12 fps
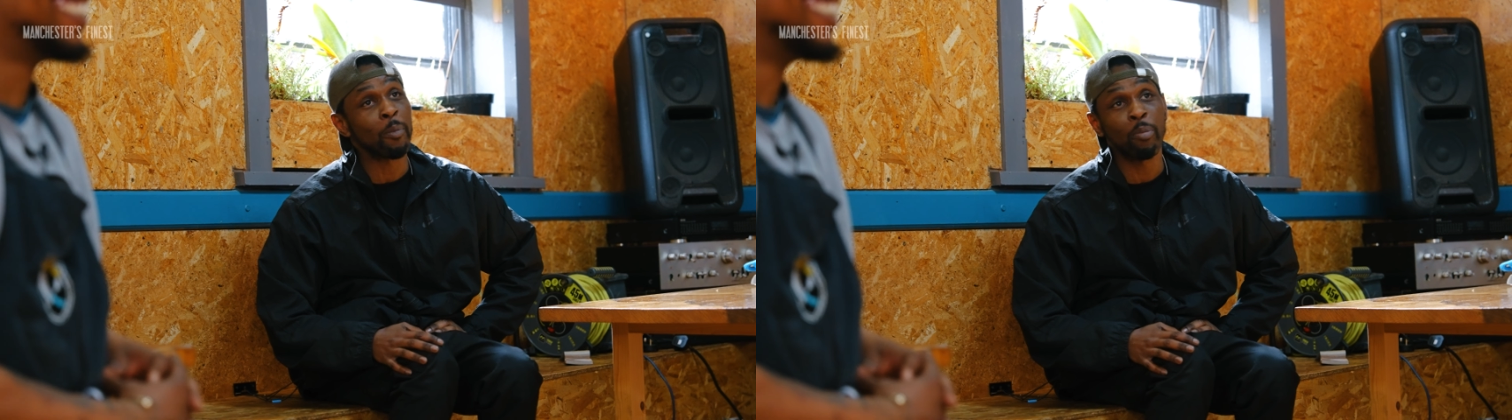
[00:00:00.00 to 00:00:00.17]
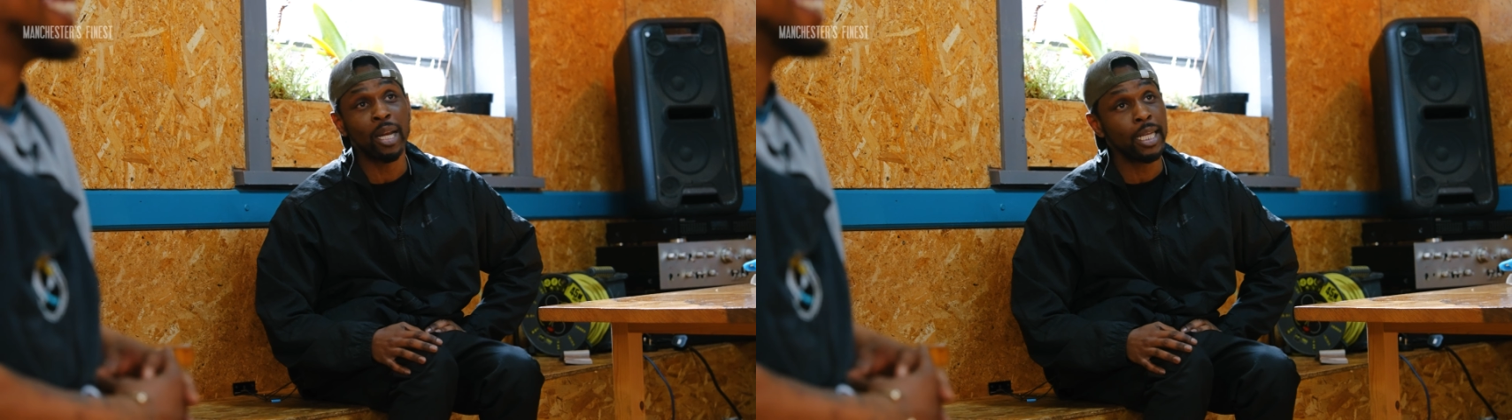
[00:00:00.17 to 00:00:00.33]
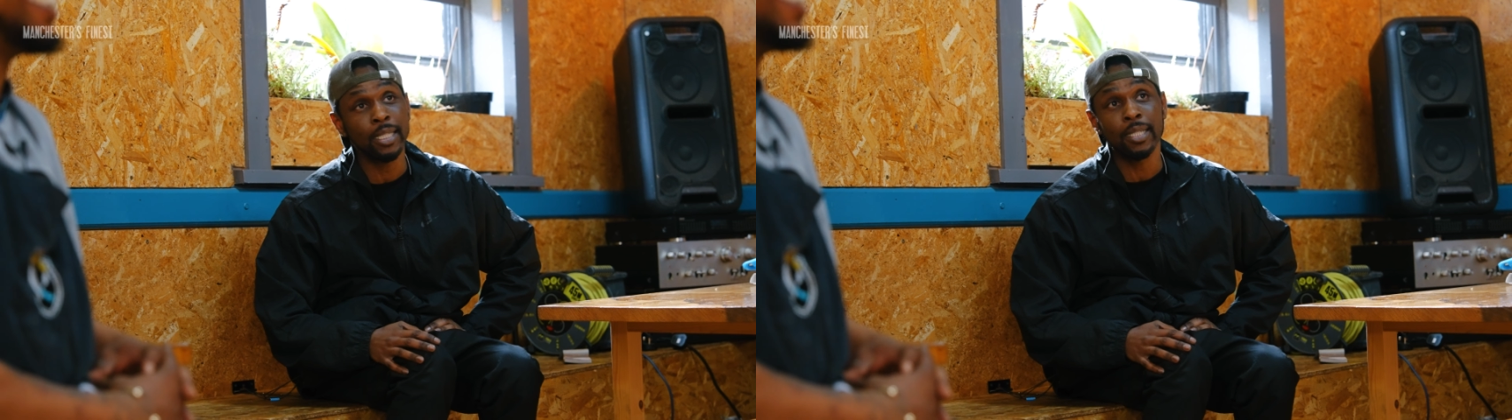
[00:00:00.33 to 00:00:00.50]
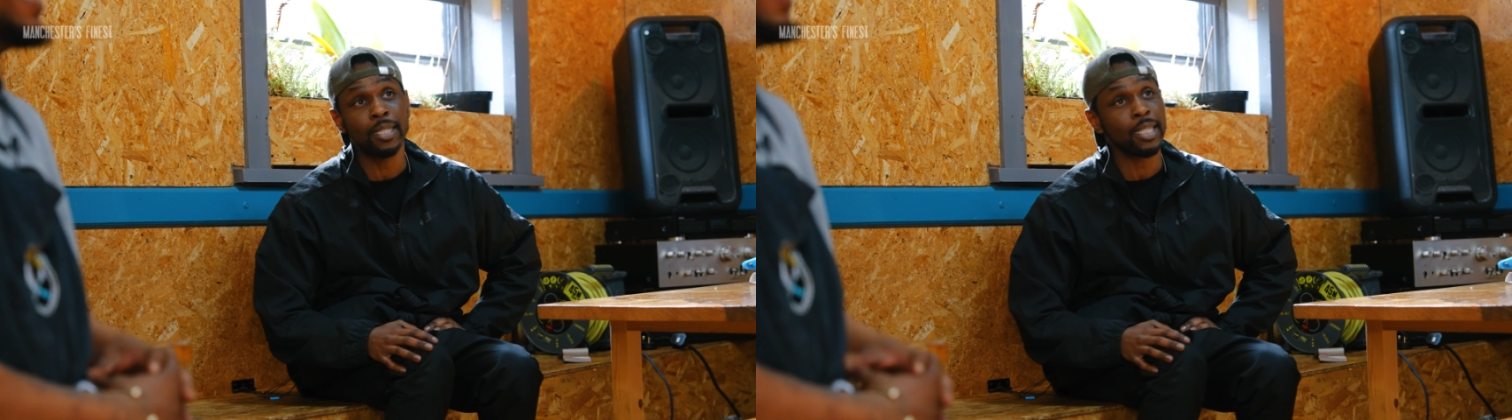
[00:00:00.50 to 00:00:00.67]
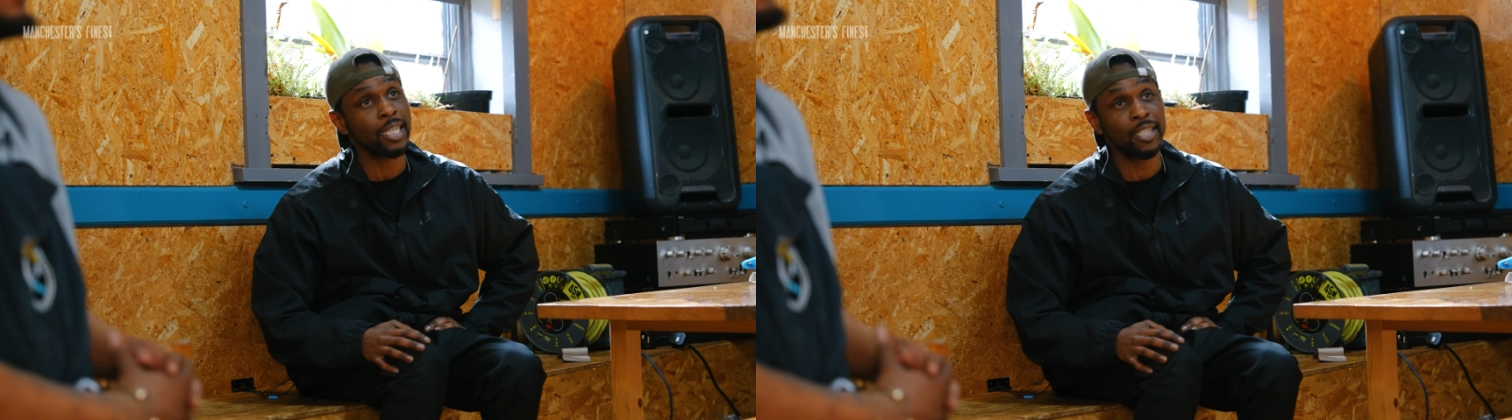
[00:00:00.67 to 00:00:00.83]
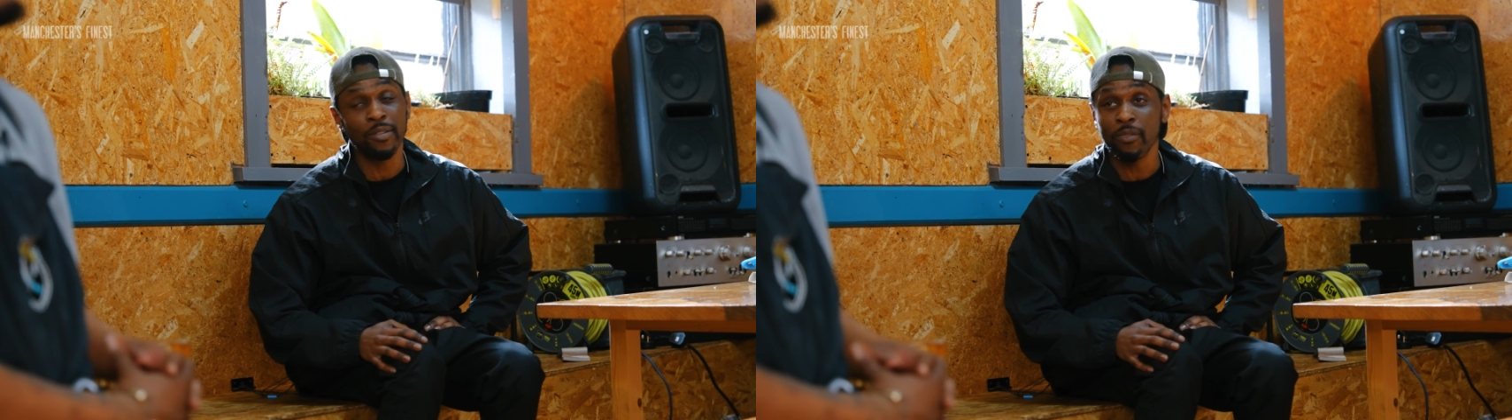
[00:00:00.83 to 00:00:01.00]
my plates.
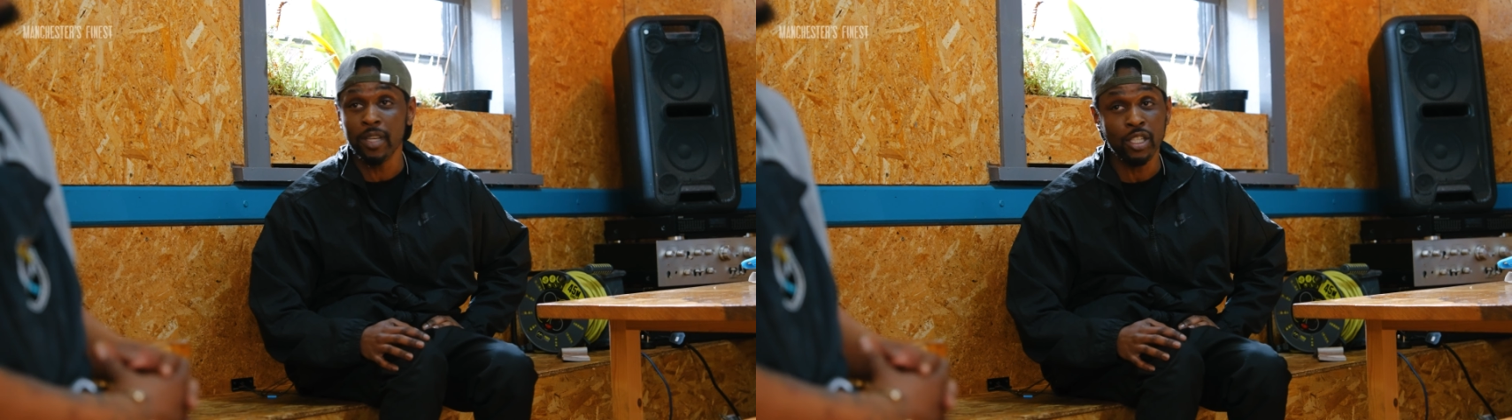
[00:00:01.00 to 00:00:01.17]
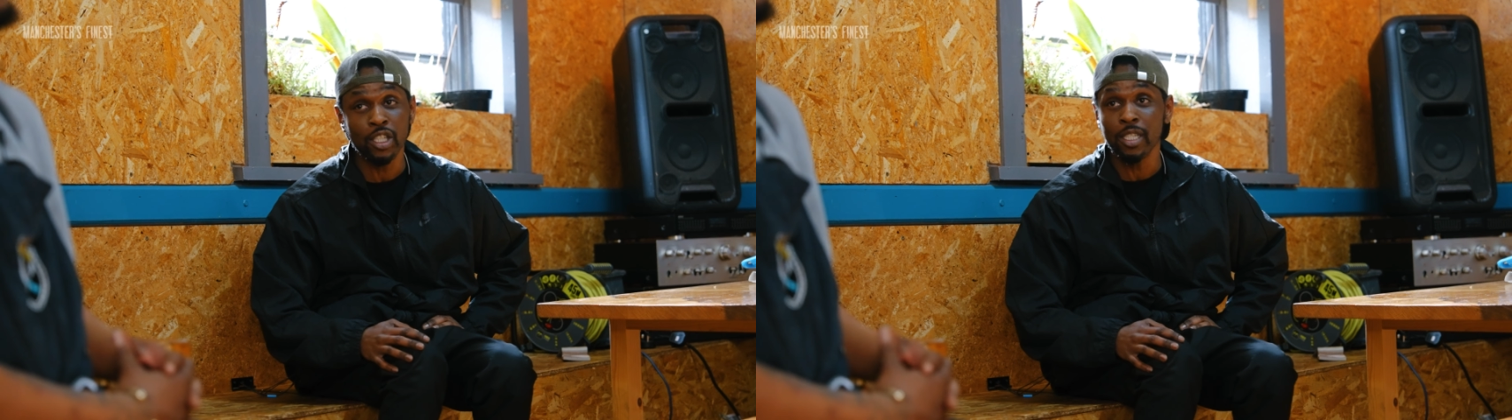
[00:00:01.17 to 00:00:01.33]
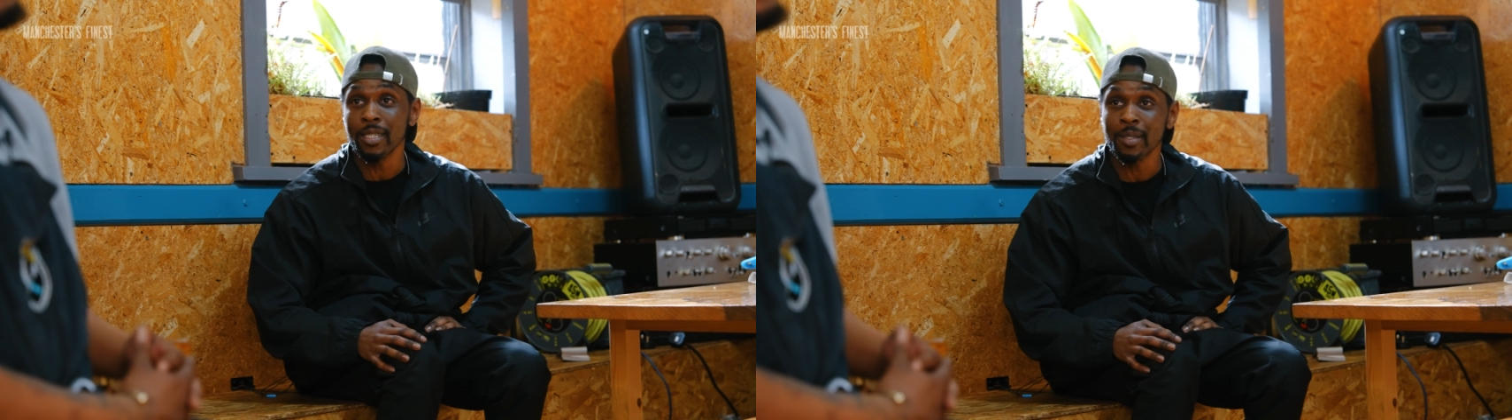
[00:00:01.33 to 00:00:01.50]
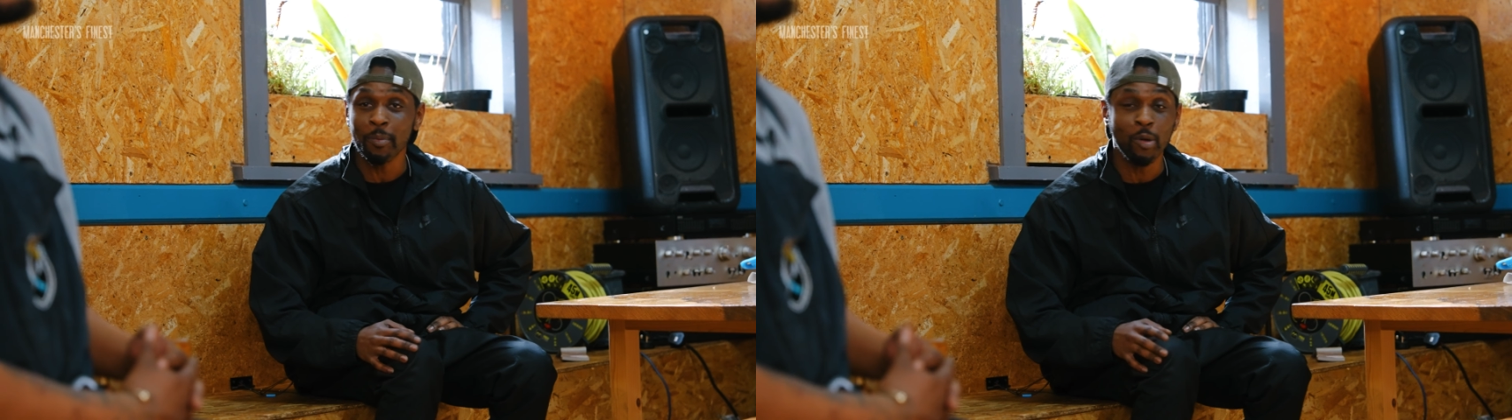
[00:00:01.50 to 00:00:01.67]
It's vicious,